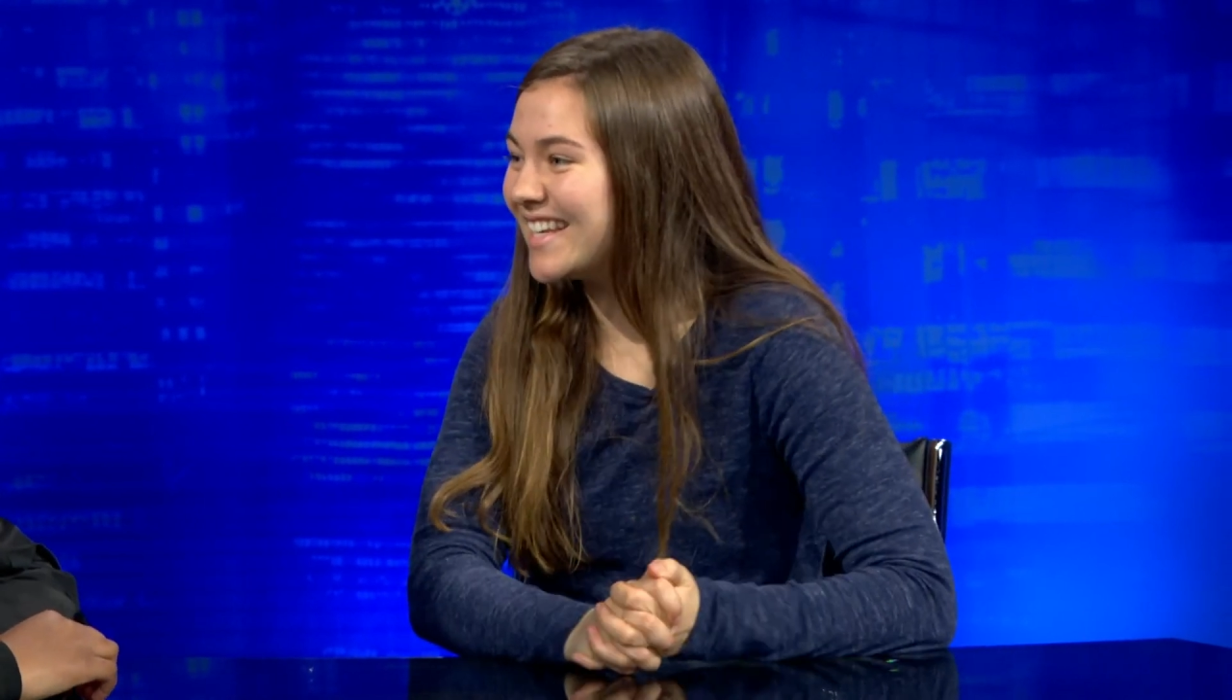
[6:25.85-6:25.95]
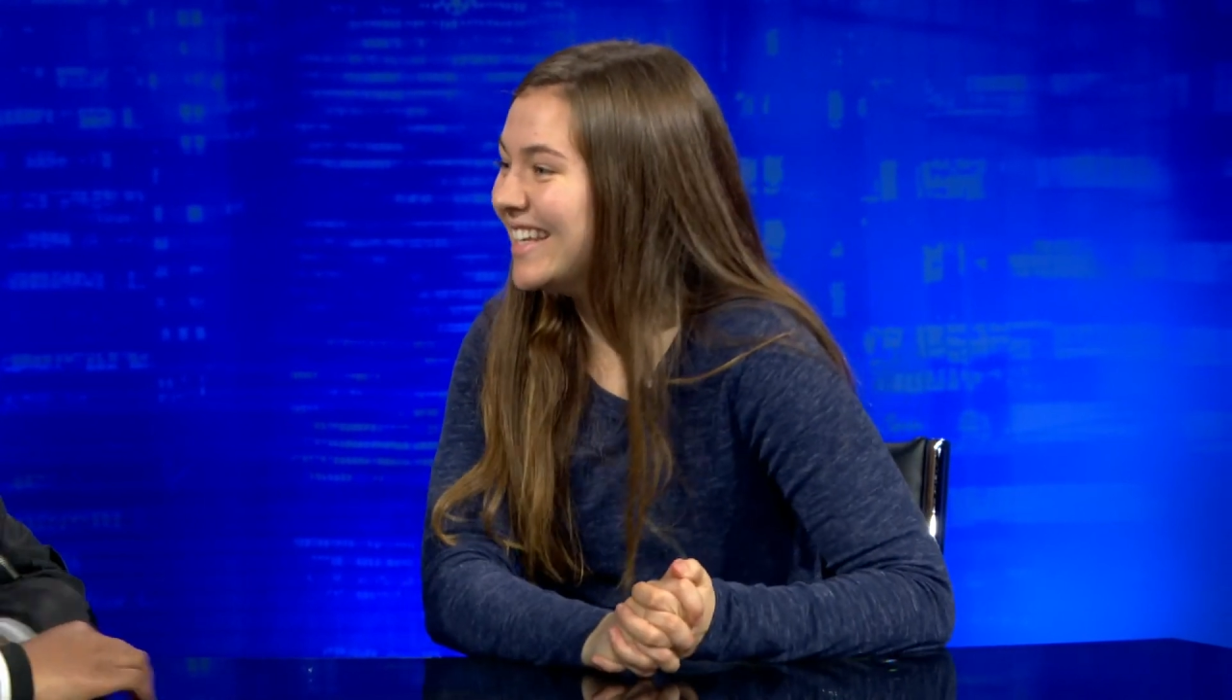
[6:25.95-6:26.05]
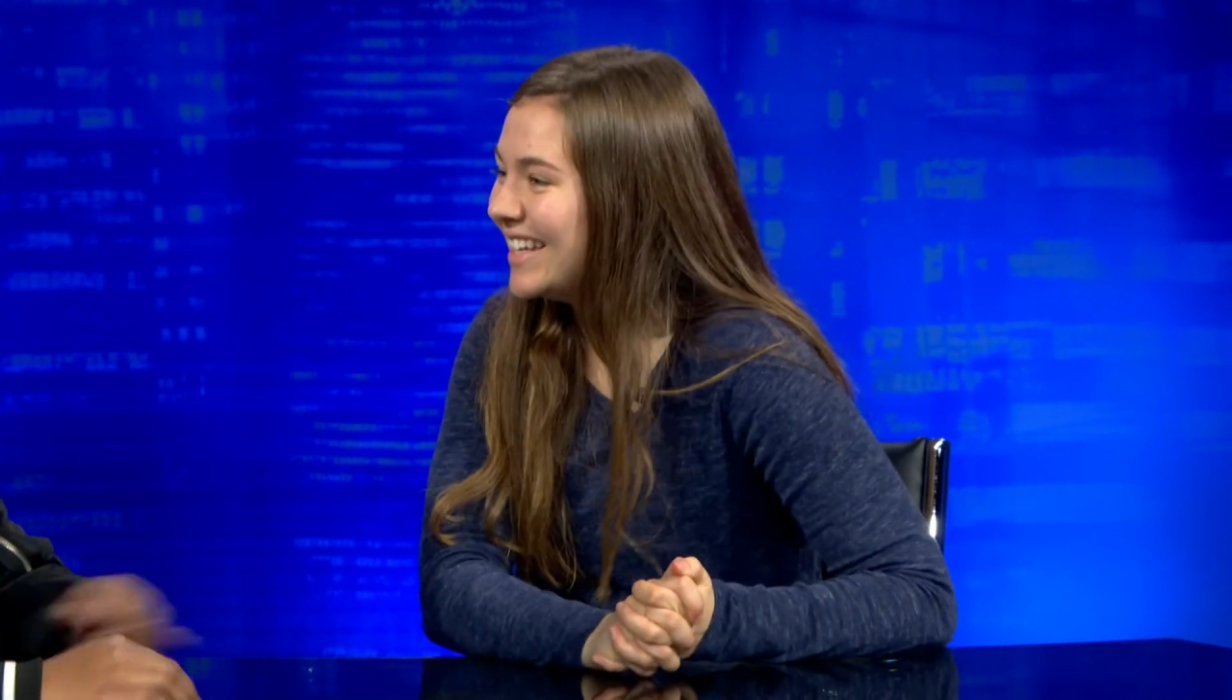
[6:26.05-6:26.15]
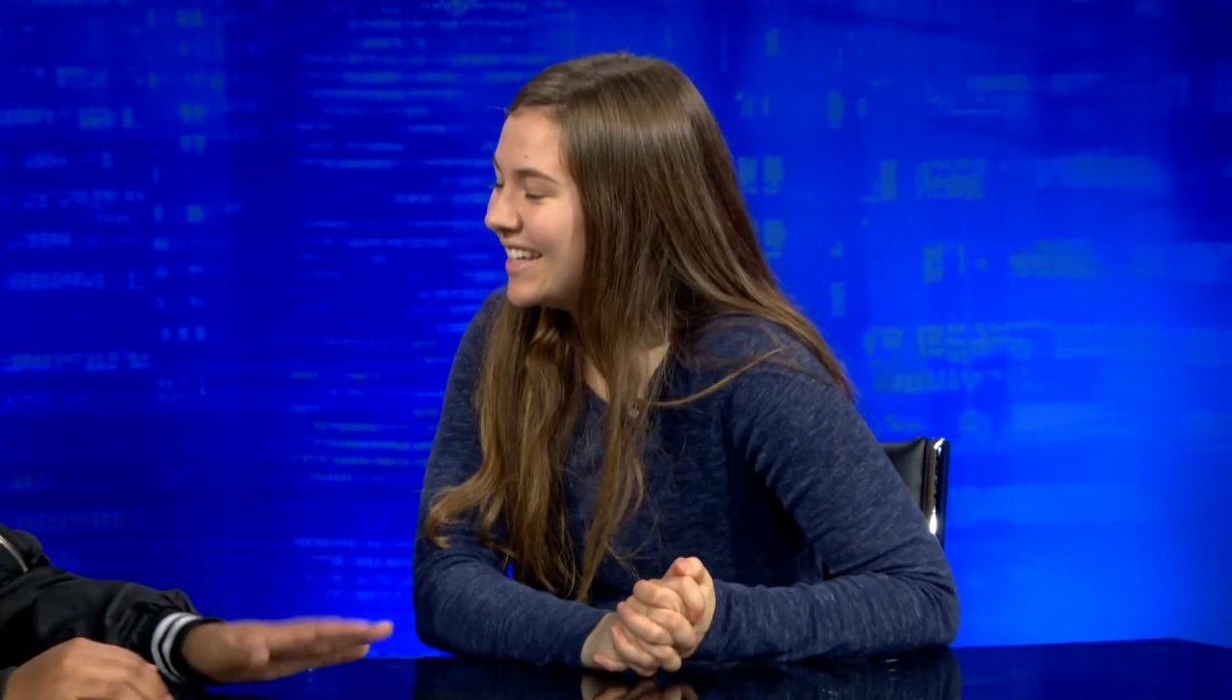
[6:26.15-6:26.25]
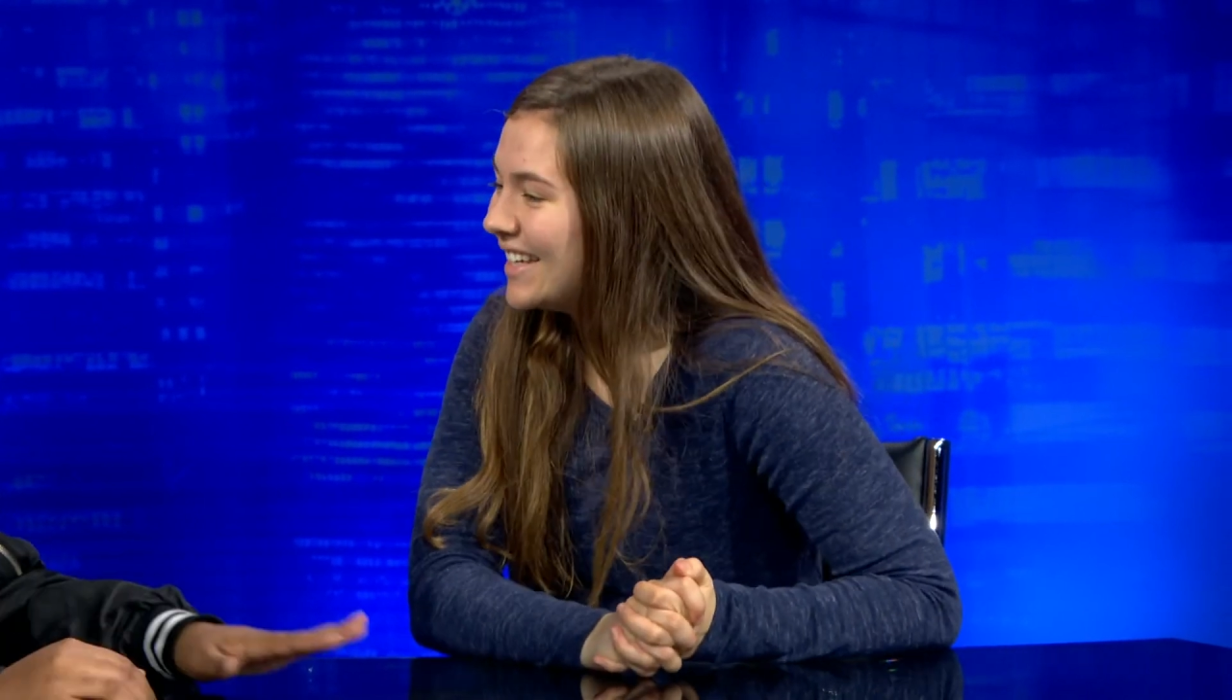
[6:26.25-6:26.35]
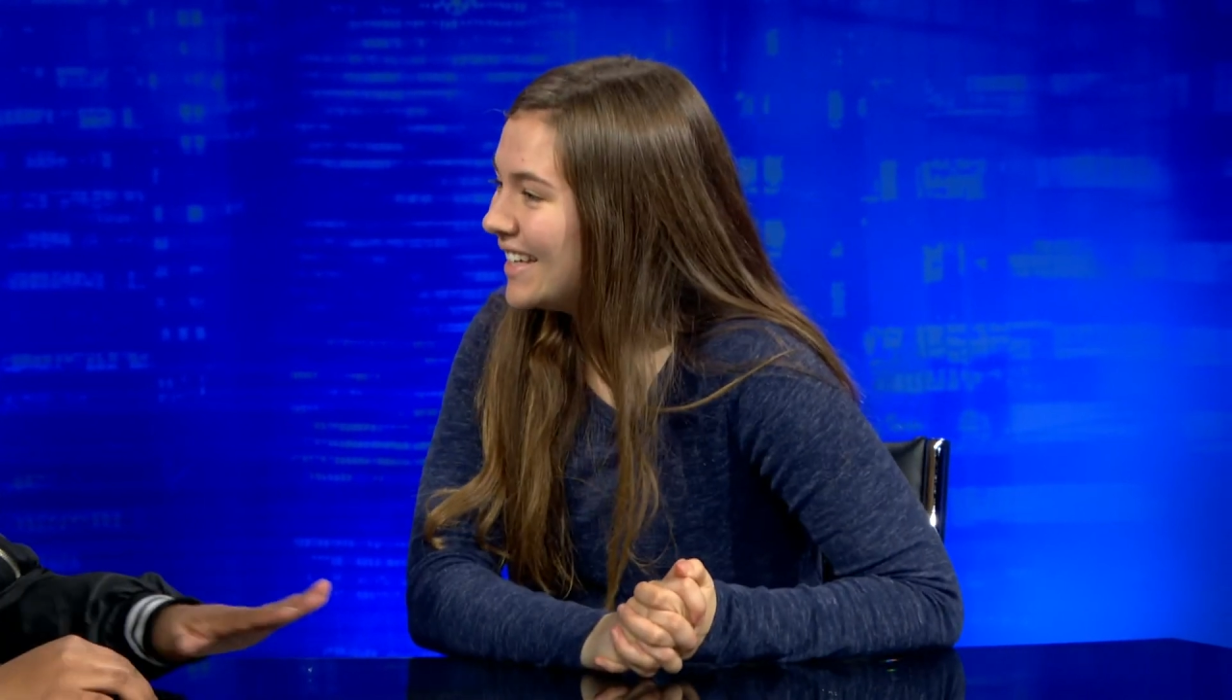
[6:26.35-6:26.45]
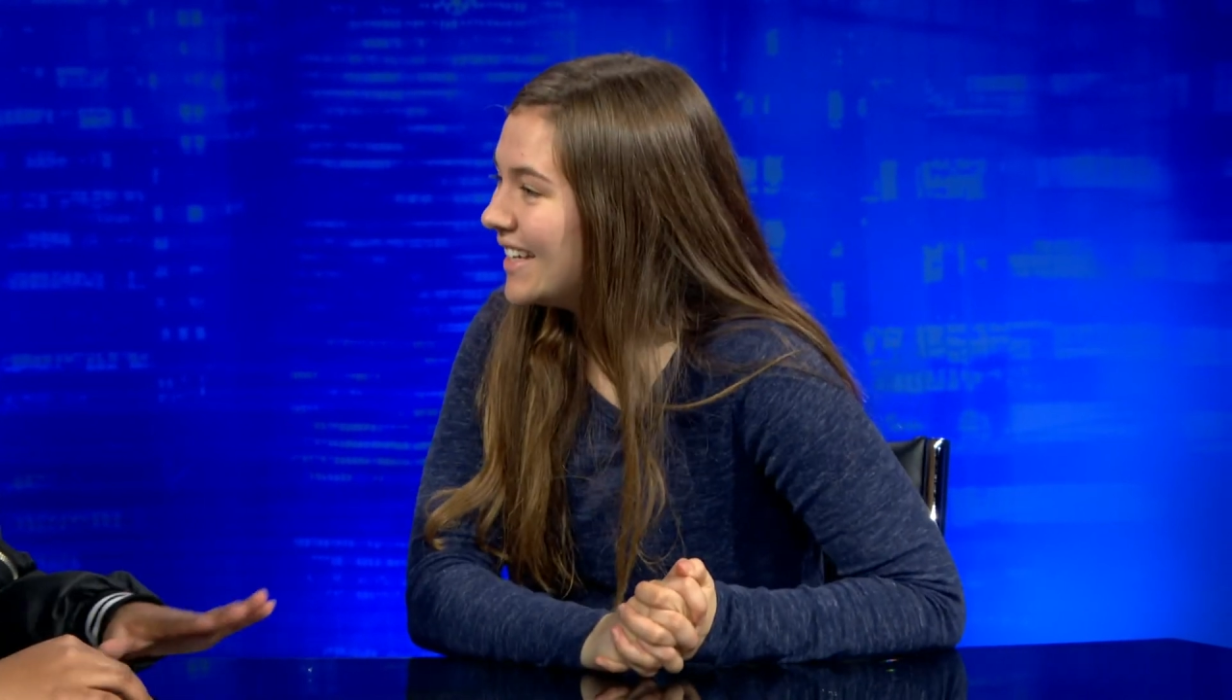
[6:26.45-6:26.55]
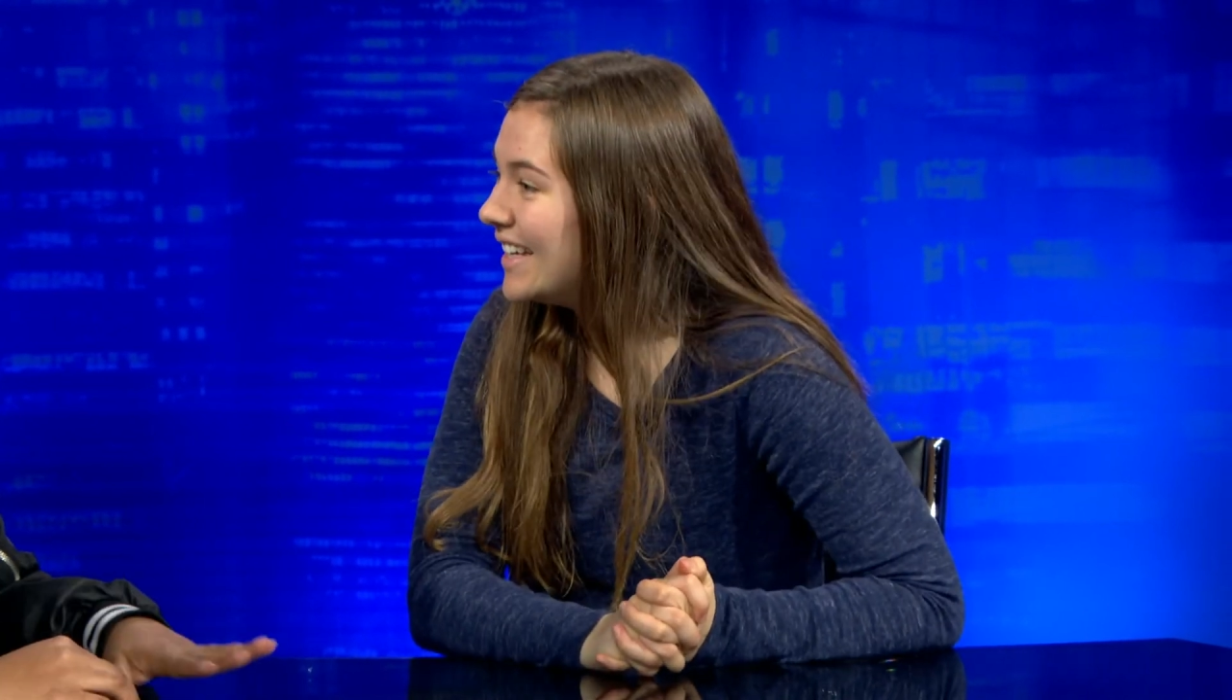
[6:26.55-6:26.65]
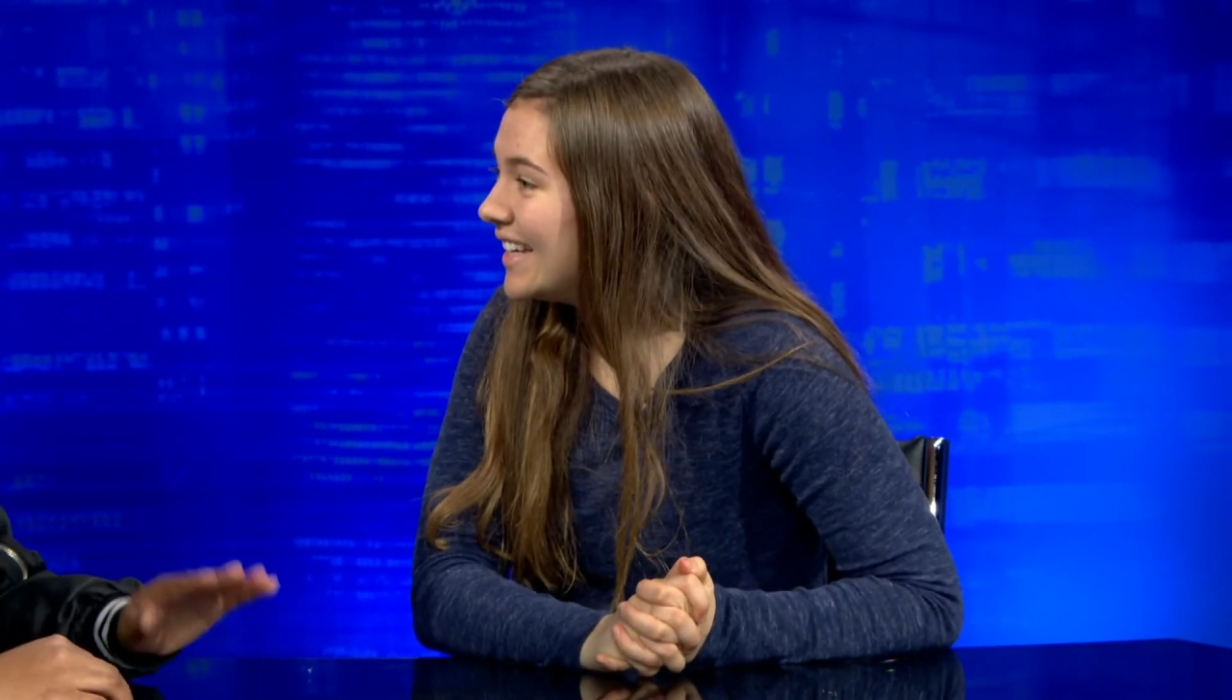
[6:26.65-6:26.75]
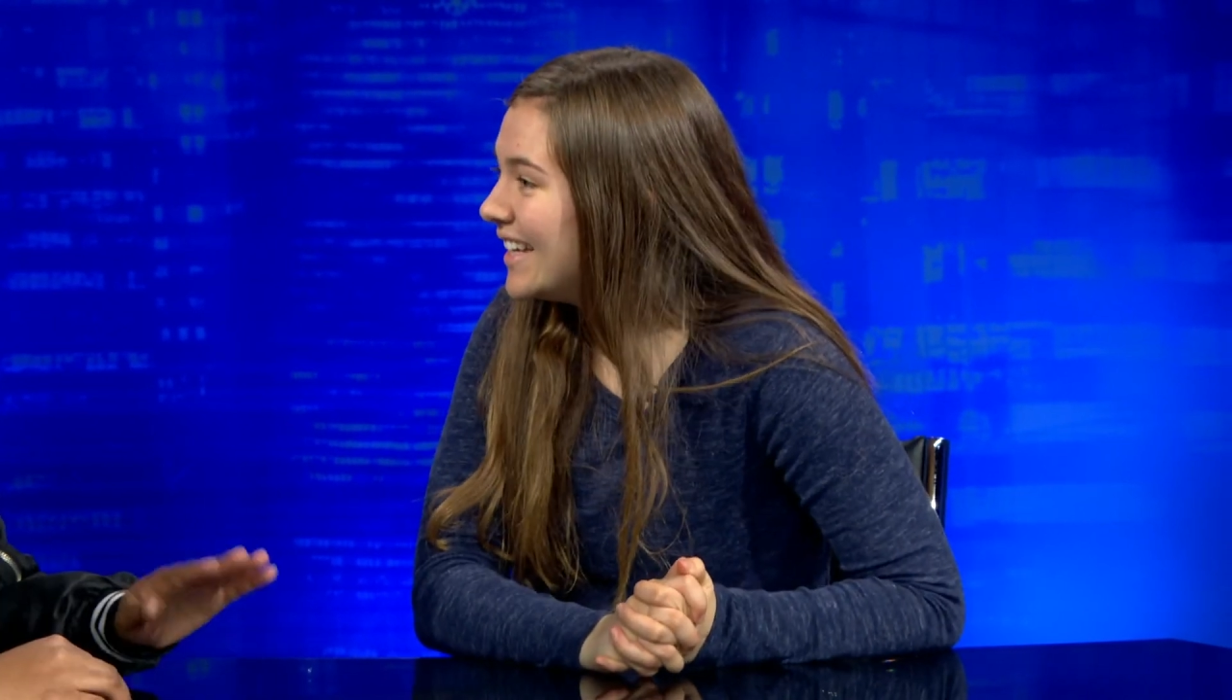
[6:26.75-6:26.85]
Well, once
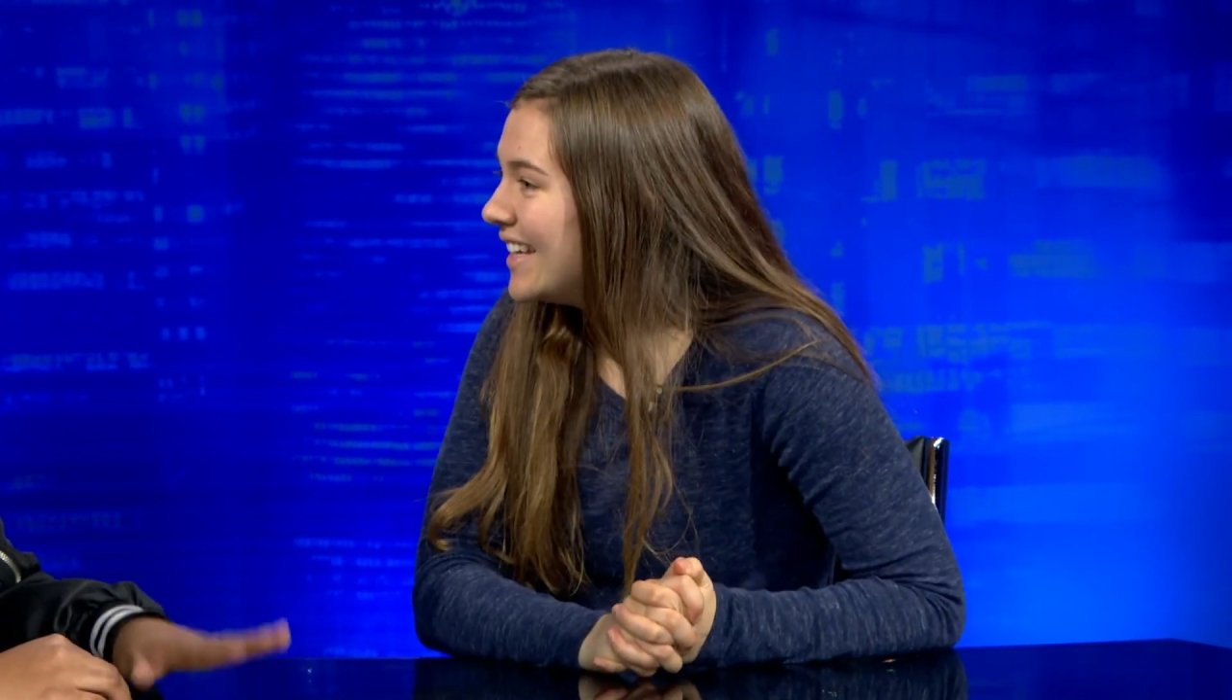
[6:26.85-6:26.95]
me and my